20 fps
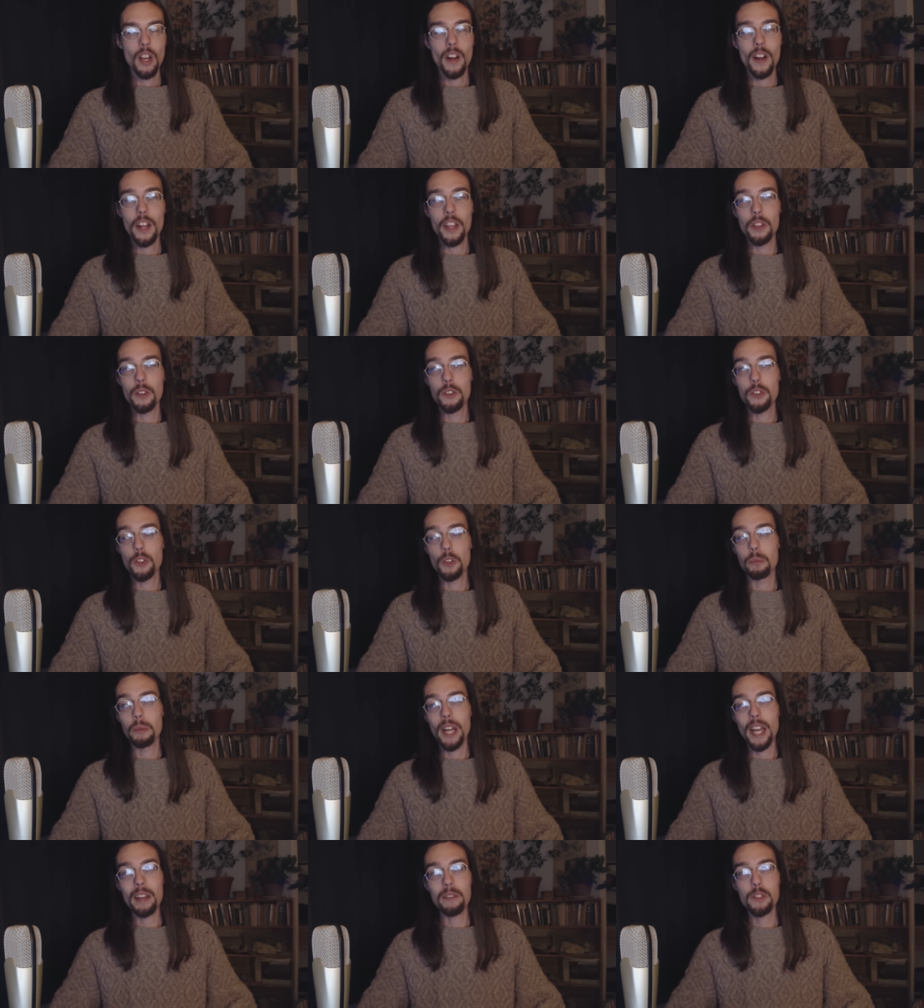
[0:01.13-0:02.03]
Alright
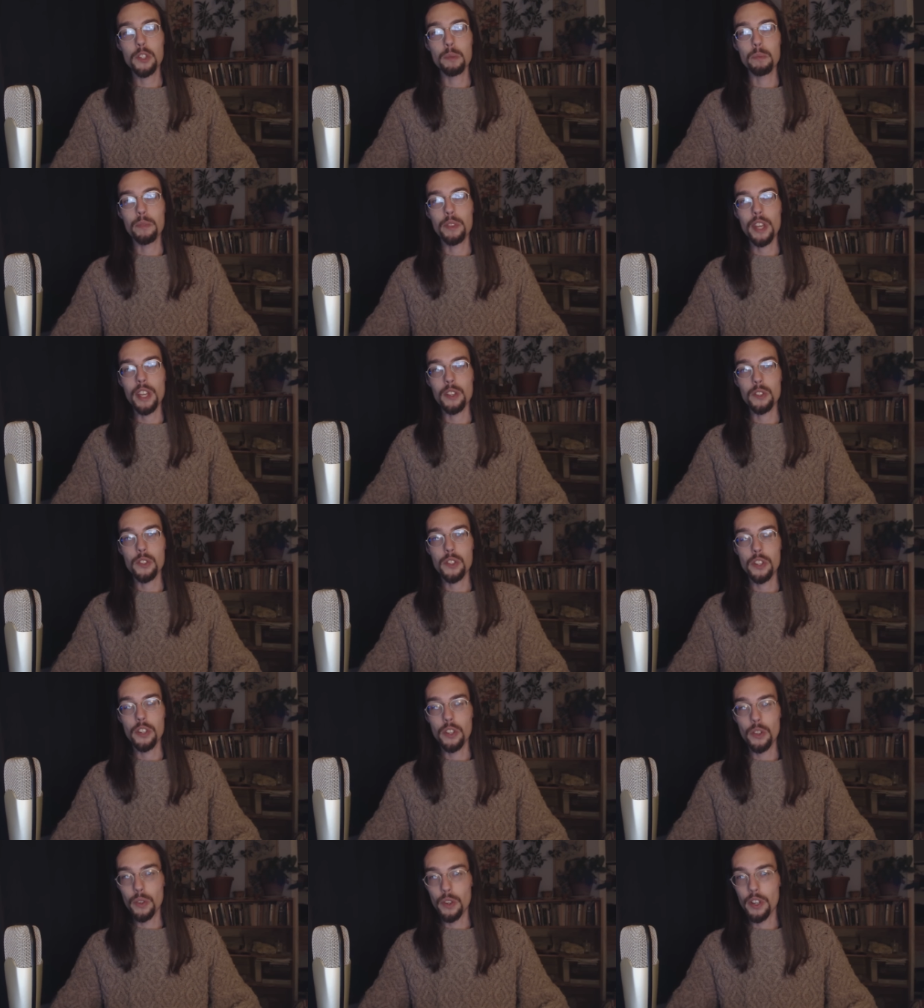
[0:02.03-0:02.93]
YouTube, I have some things
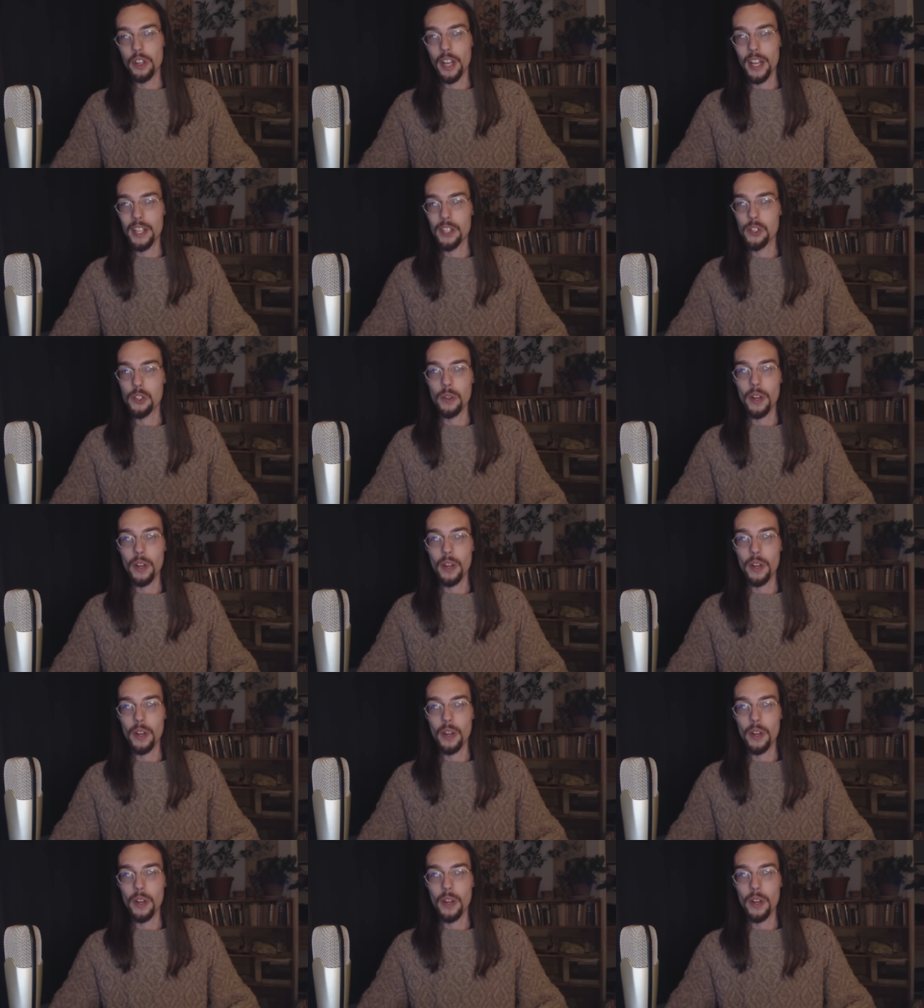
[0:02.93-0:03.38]
to do tonight,